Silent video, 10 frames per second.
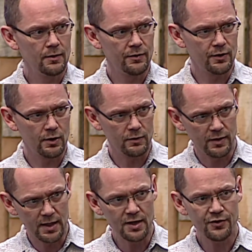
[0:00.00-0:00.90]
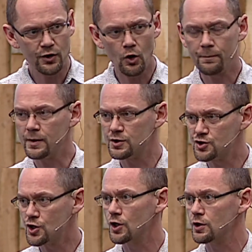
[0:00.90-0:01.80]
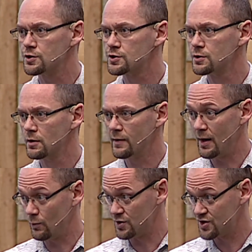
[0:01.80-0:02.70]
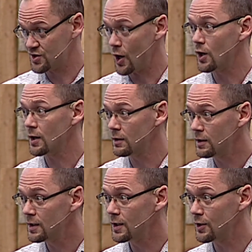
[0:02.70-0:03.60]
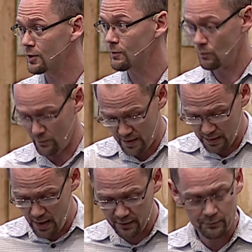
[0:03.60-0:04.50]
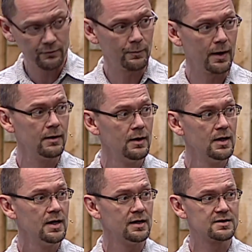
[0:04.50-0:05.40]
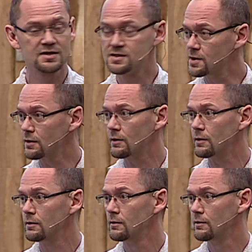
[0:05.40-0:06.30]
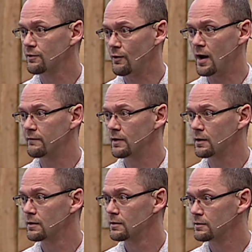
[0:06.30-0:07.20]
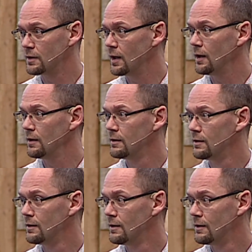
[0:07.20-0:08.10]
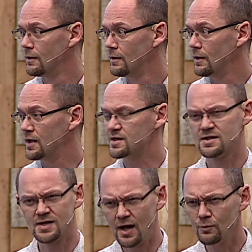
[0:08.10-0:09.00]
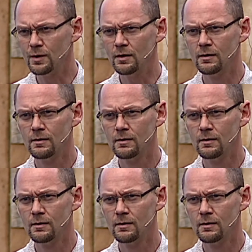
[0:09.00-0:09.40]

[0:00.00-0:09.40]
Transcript: The, the Ethiopian church that was started here when that gospel spread is still thriving today. It's astounding